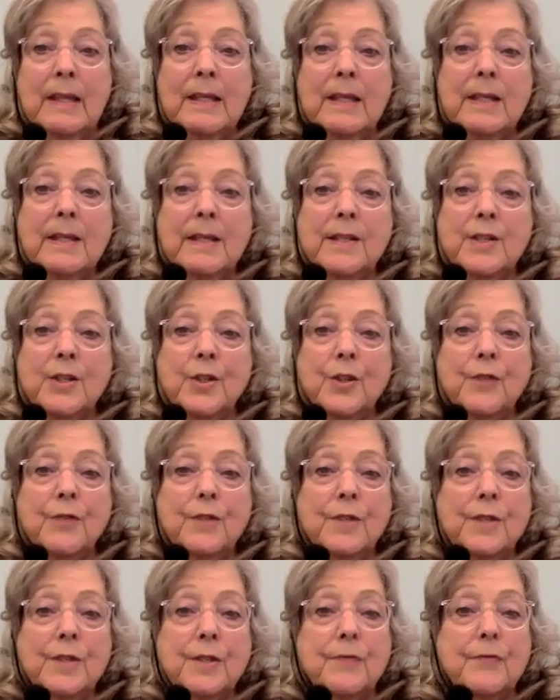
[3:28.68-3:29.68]
These serve
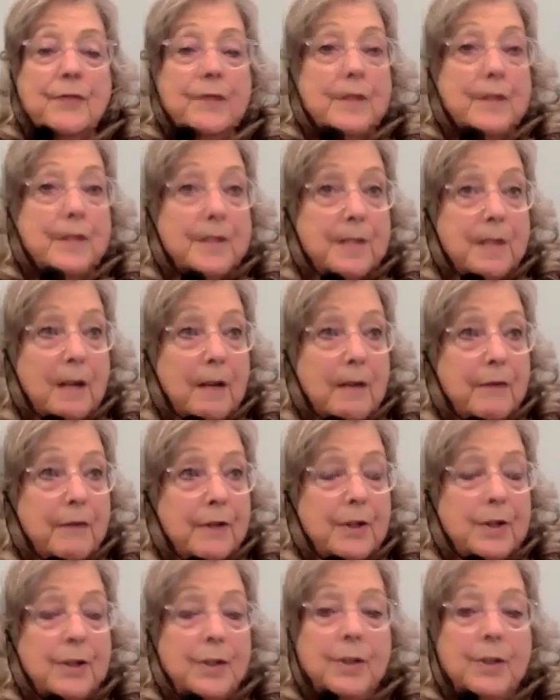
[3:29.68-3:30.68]
as the
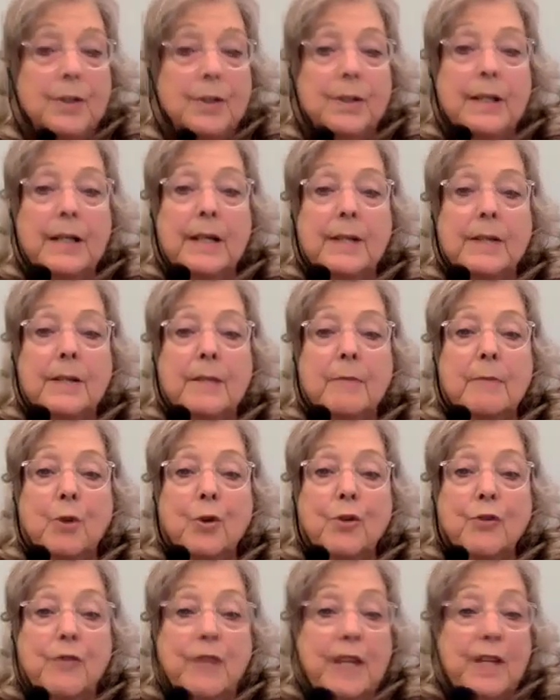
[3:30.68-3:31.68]
philosophical and the
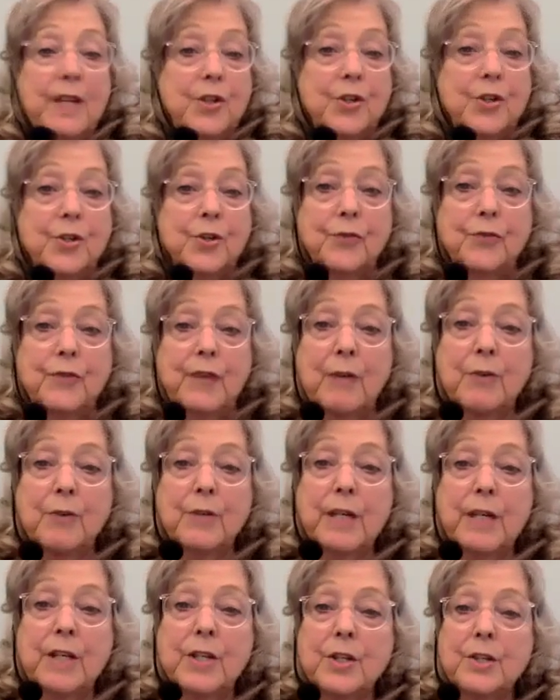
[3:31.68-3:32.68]
motivational
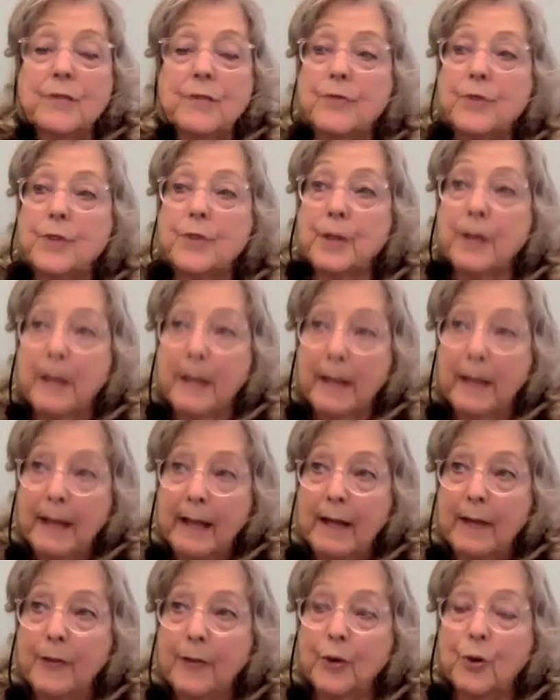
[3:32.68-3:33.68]
foundation for
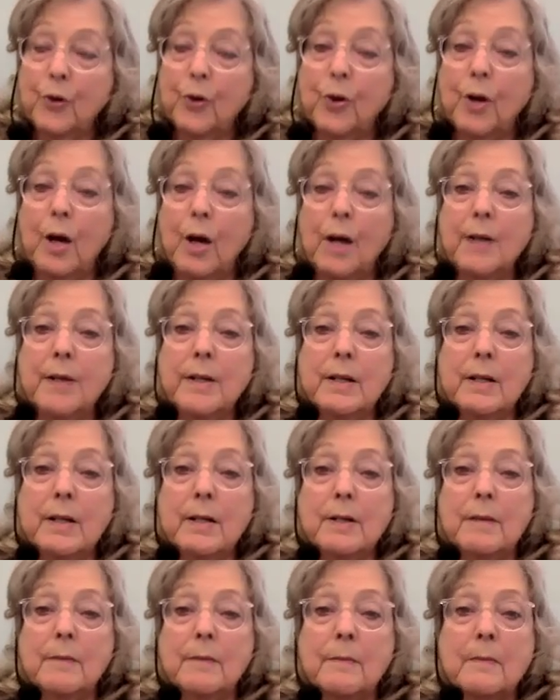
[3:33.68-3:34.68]
ethical
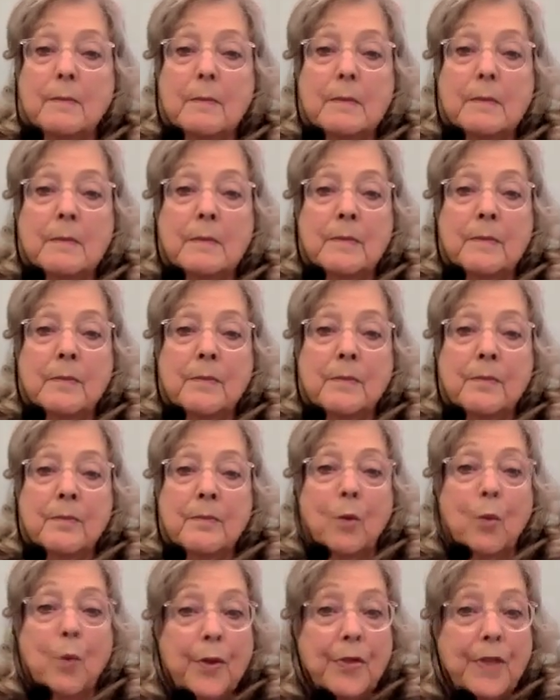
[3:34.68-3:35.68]
conduct.
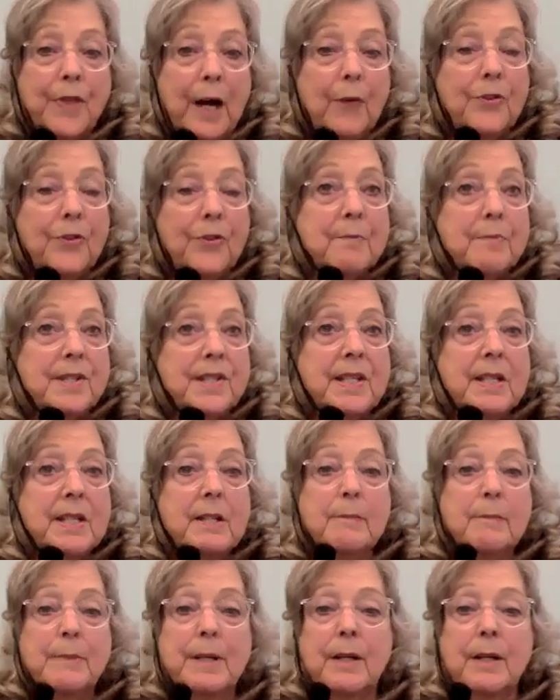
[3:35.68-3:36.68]
Without them,
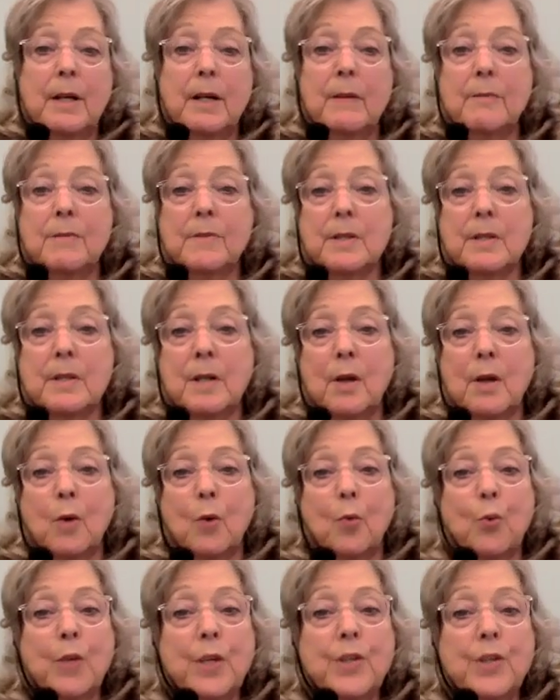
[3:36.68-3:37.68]
Sīla becomes
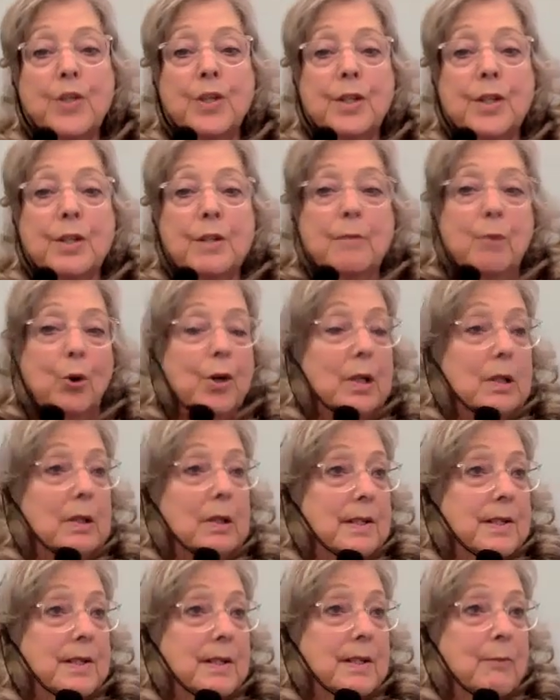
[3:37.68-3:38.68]
rigid
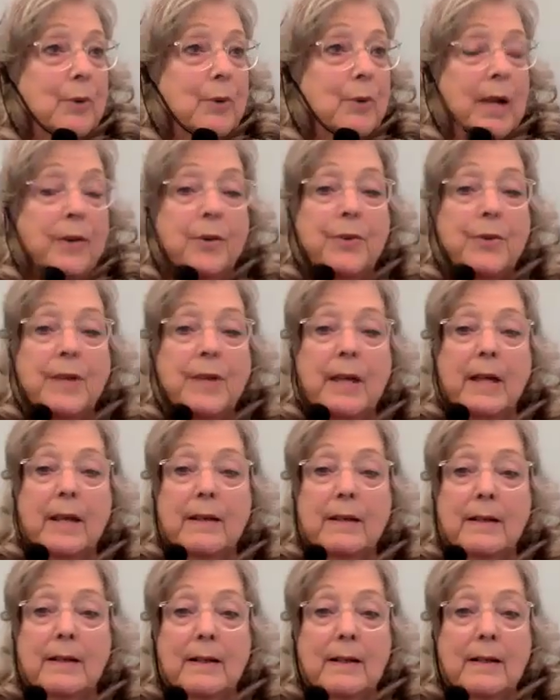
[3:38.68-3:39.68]
moralism rather
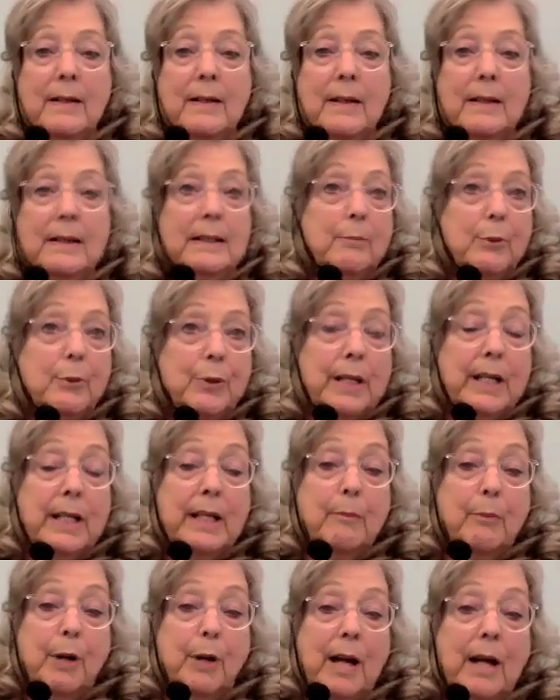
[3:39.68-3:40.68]
than a
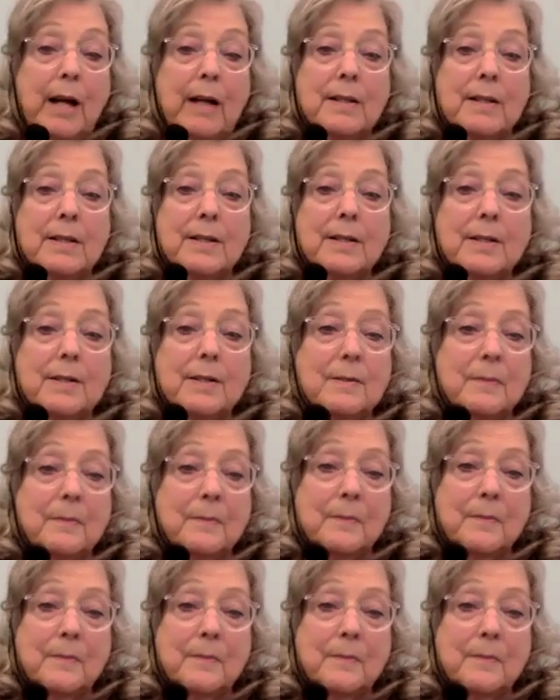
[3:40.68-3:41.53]
liberating practice.